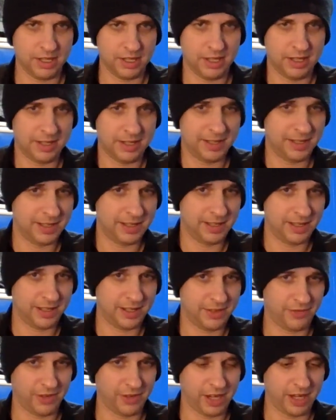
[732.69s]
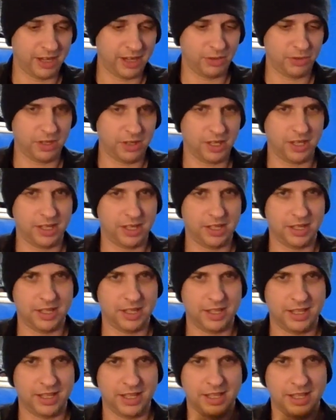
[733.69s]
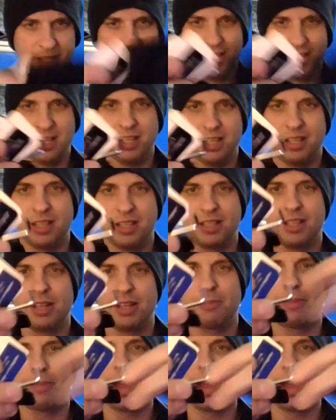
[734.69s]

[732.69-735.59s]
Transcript: Let's find out. This little